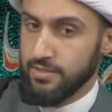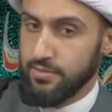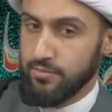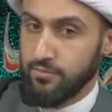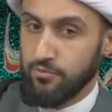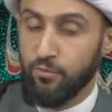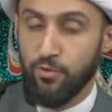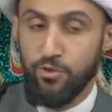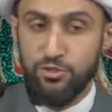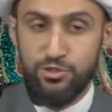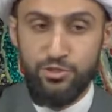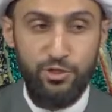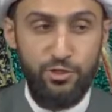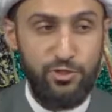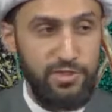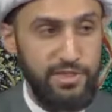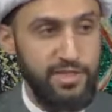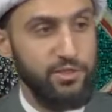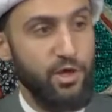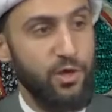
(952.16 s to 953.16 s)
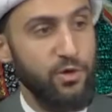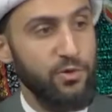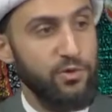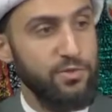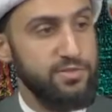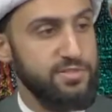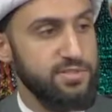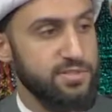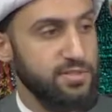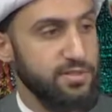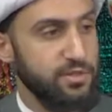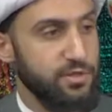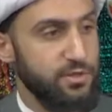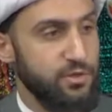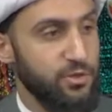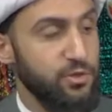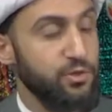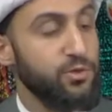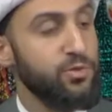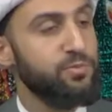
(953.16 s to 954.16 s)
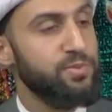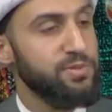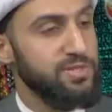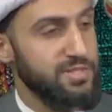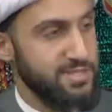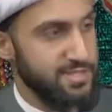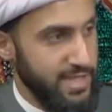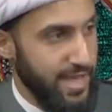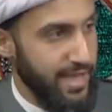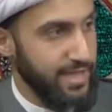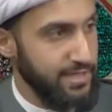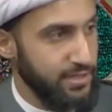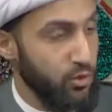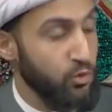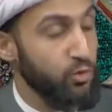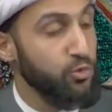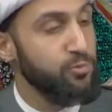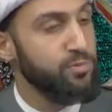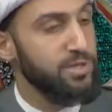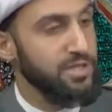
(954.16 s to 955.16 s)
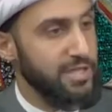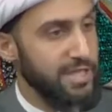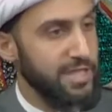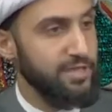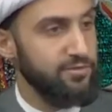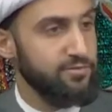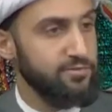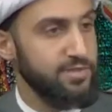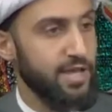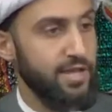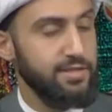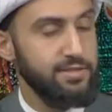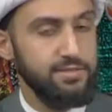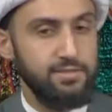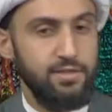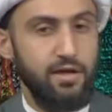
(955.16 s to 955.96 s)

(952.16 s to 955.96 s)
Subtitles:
For surely those who believe that